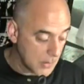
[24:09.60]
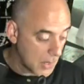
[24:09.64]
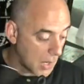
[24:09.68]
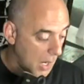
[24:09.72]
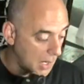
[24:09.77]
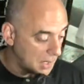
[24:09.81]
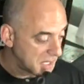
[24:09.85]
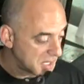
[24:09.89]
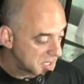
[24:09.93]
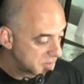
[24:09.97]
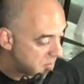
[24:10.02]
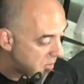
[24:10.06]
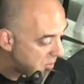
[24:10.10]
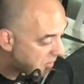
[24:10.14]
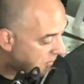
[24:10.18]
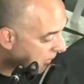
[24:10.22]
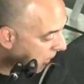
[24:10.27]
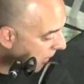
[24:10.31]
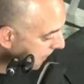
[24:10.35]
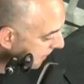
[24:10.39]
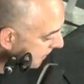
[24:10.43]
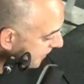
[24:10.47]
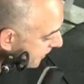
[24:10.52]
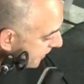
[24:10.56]
All right, let's move
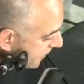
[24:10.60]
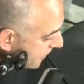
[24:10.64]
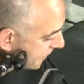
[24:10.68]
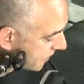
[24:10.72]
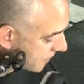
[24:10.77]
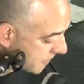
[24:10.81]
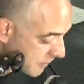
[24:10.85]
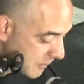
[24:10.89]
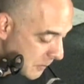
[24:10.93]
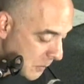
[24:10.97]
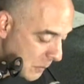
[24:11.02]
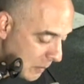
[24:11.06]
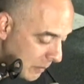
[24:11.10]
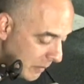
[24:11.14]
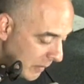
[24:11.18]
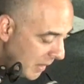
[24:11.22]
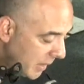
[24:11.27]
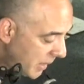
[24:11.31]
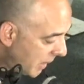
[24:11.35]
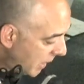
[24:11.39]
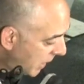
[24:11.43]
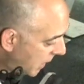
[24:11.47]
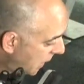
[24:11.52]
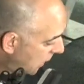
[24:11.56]
on.
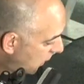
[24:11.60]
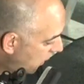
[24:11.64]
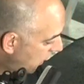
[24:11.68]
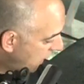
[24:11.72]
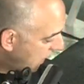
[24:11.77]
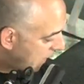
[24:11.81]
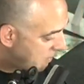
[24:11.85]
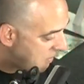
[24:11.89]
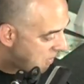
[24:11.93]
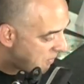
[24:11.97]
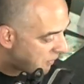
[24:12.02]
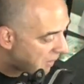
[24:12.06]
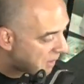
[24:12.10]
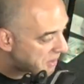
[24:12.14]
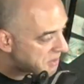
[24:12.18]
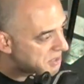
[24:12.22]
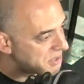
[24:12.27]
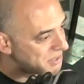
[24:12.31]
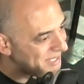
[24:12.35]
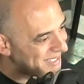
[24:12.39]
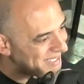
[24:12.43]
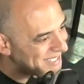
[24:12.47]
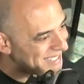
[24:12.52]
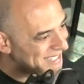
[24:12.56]
We're going to move on
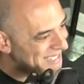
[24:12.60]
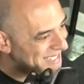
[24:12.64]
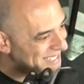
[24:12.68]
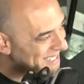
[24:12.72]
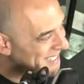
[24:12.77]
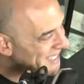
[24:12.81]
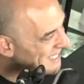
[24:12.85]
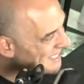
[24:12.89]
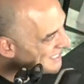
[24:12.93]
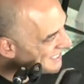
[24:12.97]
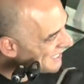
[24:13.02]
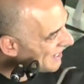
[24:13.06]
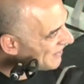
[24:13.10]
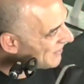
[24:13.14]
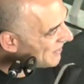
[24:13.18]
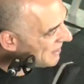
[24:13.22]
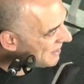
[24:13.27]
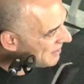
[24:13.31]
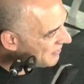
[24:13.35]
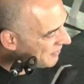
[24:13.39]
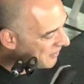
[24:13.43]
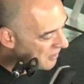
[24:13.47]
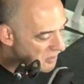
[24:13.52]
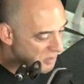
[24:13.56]
to the
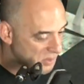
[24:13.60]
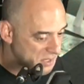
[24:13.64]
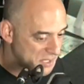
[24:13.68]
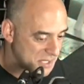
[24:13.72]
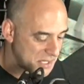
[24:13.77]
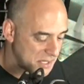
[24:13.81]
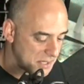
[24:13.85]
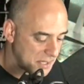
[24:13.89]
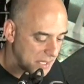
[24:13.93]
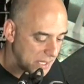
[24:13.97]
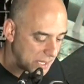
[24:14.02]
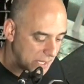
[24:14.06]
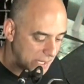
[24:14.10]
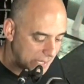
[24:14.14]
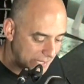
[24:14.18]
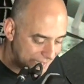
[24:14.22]
E70, folks.